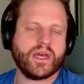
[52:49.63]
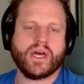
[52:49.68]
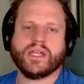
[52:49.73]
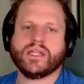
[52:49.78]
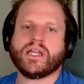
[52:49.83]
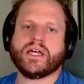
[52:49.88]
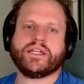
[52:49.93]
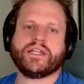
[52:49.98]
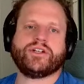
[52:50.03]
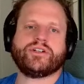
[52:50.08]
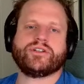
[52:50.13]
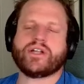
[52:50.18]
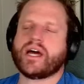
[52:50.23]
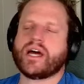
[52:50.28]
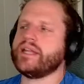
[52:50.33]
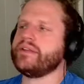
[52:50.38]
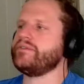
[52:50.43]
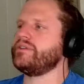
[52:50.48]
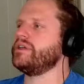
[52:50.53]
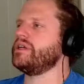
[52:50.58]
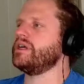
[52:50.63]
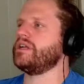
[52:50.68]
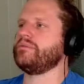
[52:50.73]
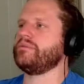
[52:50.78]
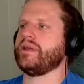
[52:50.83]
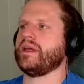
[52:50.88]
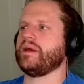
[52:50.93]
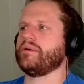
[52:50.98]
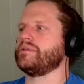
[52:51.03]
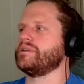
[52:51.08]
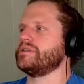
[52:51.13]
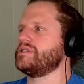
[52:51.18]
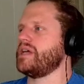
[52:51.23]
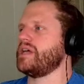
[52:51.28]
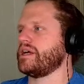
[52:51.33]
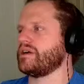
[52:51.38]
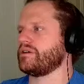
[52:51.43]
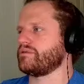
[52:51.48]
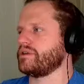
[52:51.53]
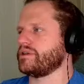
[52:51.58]
Like, you're not even going to be able to
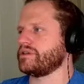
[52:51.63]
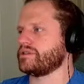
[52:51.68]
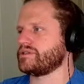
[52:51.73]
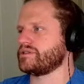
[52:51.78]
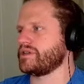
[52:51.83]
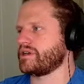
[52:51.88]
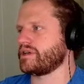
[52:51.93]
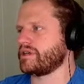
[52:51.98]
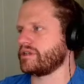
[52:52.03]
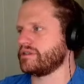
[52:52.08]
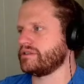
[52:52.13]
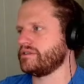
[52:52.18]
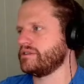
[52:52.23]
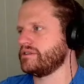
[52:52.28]
take a real turn.